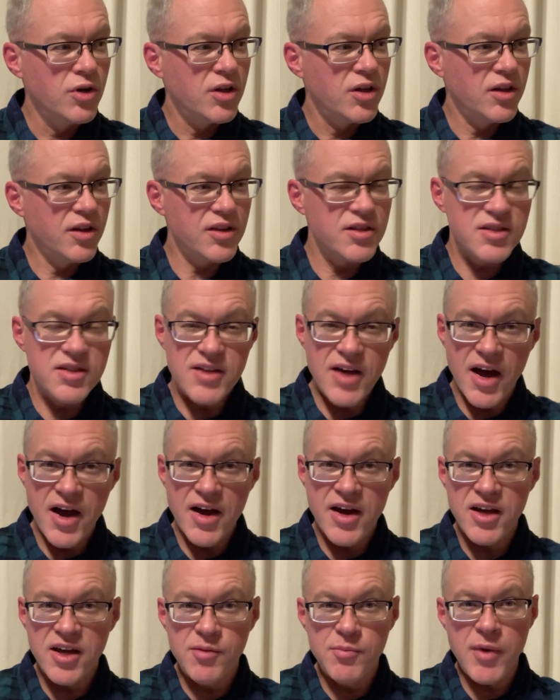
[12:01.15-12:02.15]
this
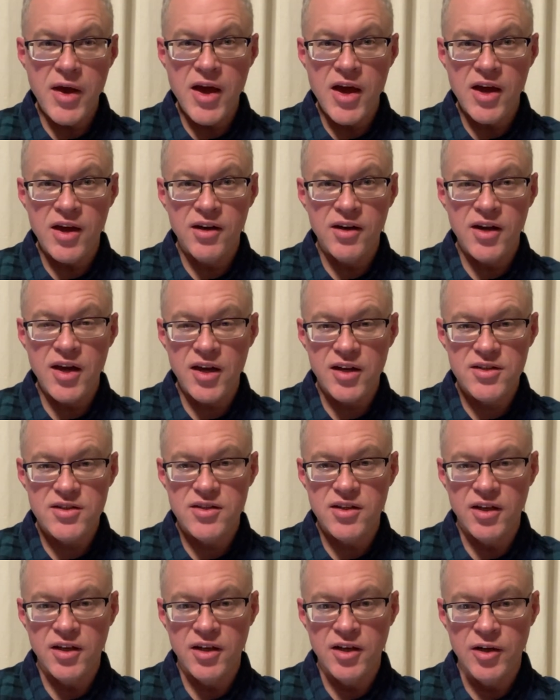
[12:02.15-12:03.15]
dying man next to
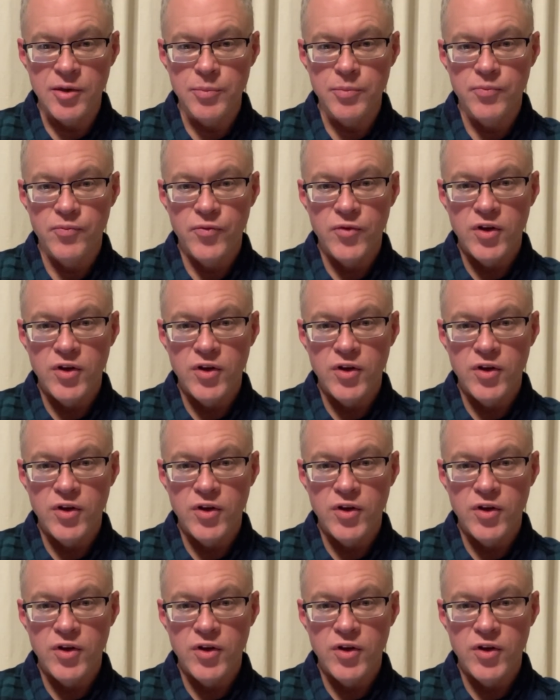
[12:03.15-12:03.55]
him